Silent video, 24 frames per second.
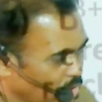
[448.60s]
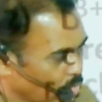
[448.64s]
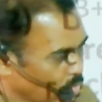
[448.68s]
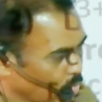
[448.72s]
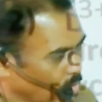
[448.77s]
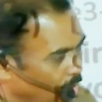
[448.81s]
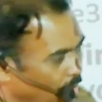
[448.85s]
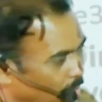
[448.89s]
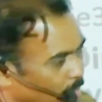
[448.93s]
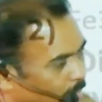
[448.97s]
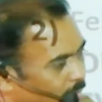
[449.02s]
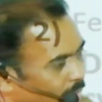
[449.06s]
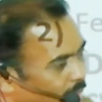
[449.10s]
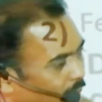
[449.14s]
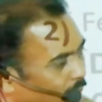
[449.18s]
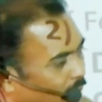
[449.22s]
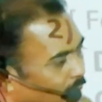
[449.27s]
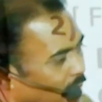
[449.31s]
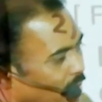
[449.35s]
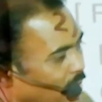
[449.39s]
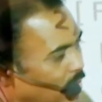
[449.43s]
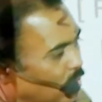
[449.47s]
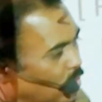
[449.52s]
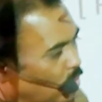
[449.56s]
to
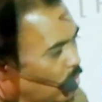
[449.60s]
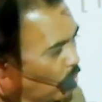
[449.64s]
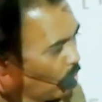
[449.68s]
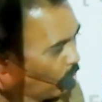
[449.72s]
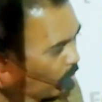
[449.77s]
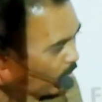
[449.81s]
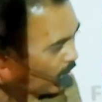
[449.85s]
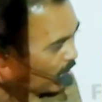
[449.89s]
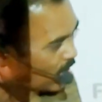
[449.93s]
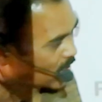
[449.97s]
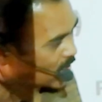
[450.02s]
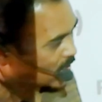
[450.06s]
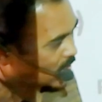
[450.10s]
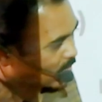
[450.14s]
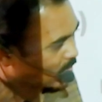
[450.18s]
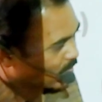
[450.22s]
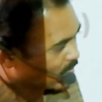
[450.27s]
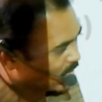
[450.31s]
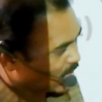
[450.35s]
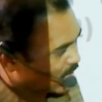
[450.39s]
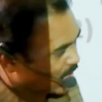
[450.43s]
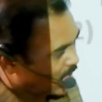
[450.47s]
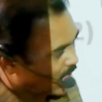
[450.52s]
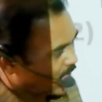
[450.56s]
Ap2 plus,
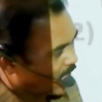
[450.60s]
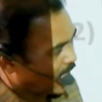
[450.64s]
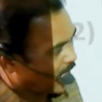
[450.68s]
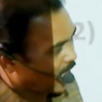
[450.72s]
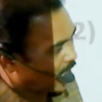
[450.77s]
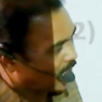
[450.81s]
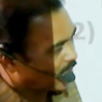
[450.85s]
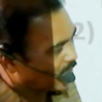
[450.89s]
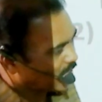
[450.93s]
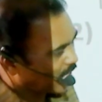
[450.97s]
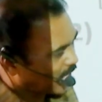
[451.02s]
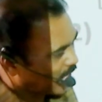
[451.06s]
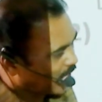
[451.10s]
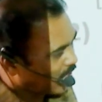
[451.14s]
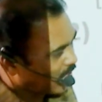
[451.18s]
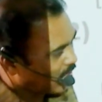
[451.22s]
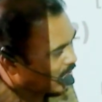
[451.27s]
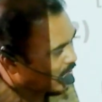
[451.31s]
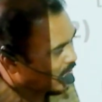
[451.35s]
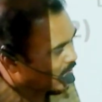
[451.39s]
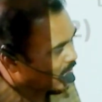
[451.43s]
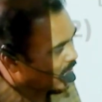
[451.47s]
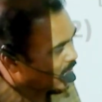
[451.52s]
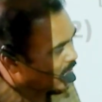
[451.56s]
and then
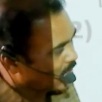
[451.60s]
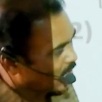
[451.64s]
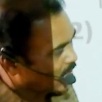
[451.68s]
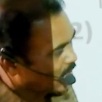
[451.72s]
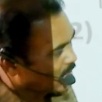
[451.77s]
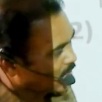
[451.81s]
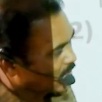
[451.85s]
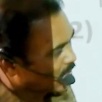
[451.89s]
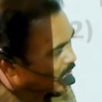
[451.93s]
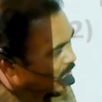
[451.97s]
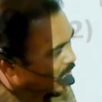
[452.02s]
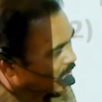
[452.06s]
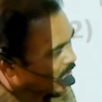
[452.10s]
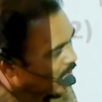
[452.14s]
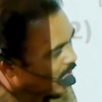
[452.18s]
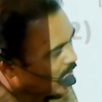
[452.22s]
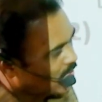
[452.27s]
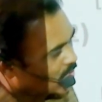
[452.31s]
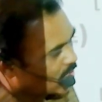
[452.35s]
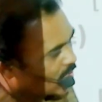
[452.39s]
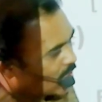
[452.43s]
this